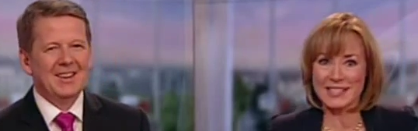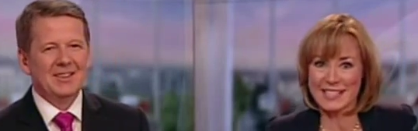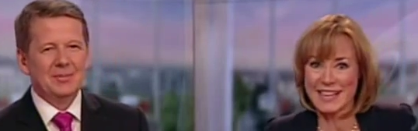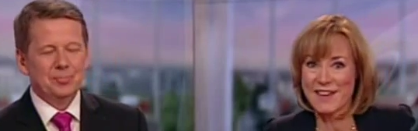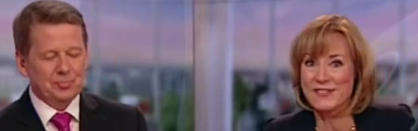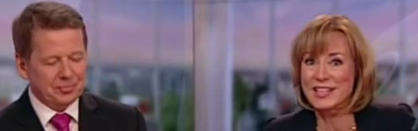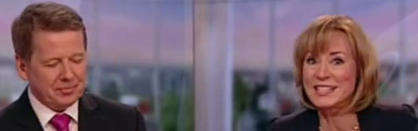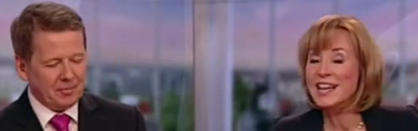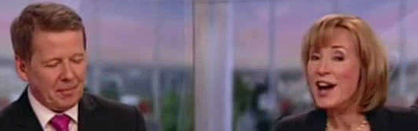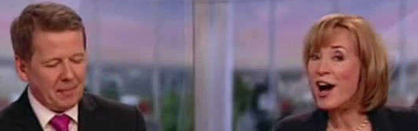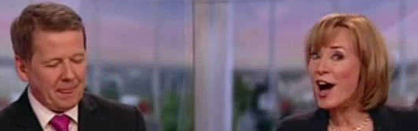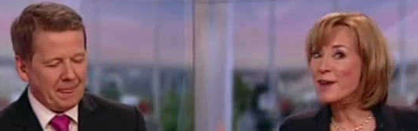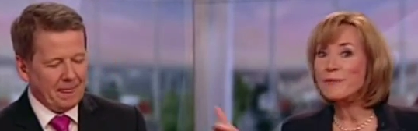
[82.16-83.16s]
Speaker 1: past 11 years.
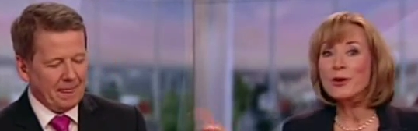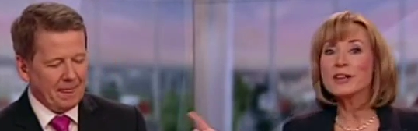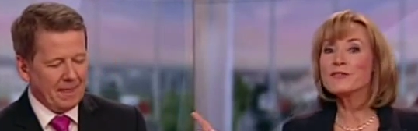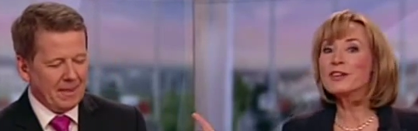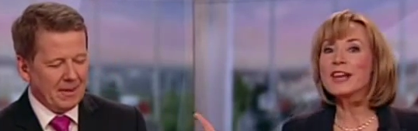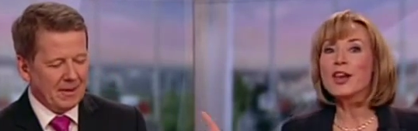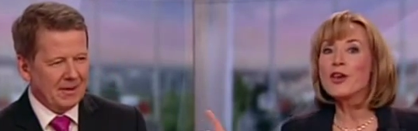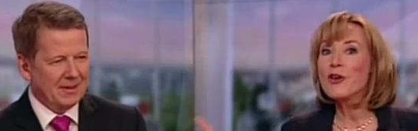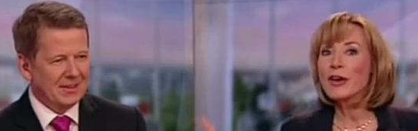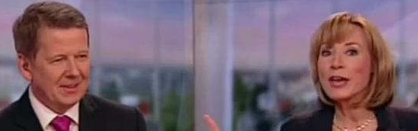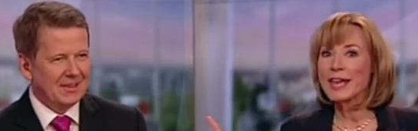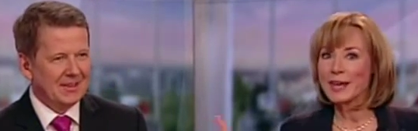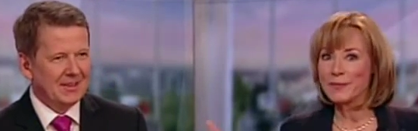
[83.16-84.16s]
I'm not even going to
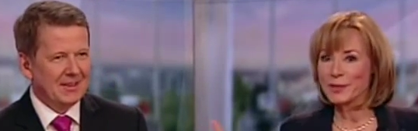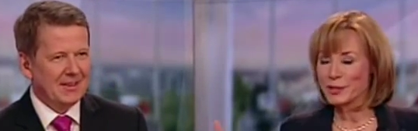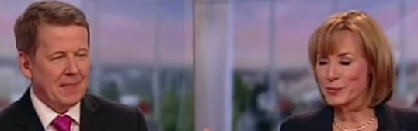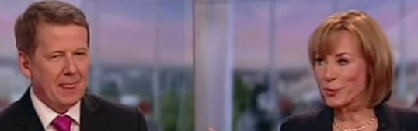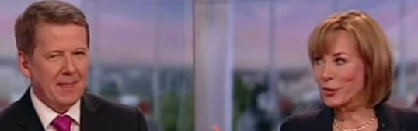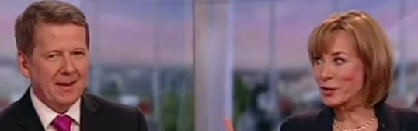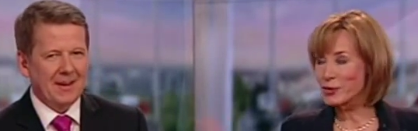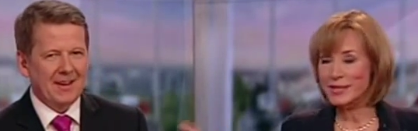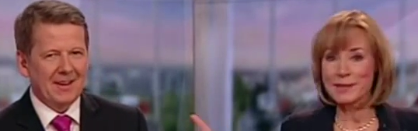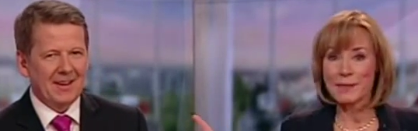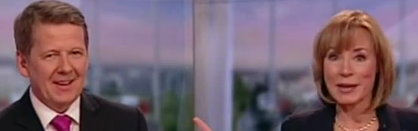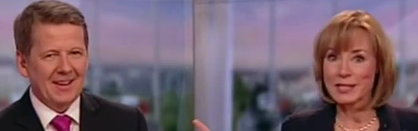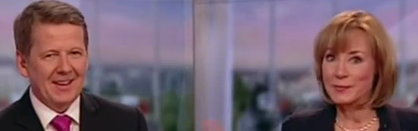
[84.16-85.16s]
look at him this morning because
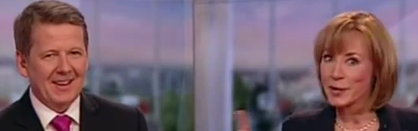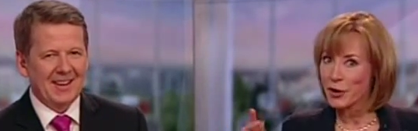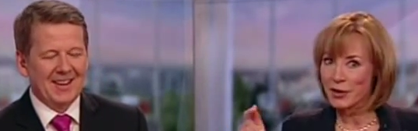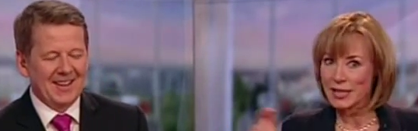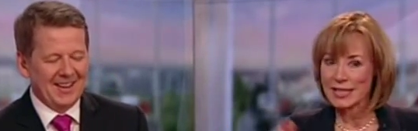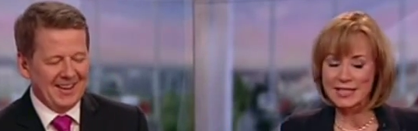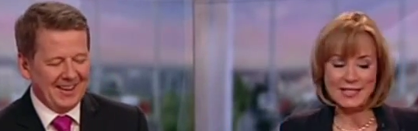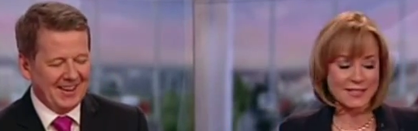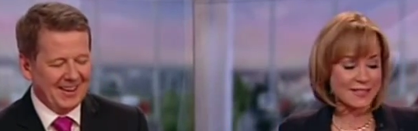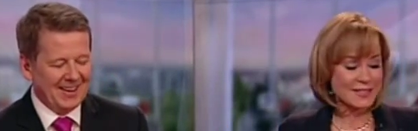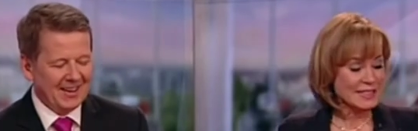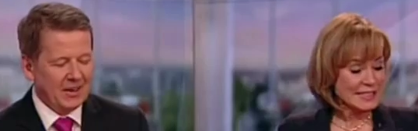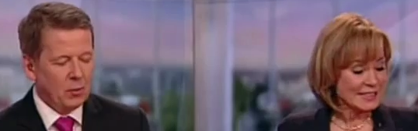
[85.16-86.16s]
he makes me go in an instant.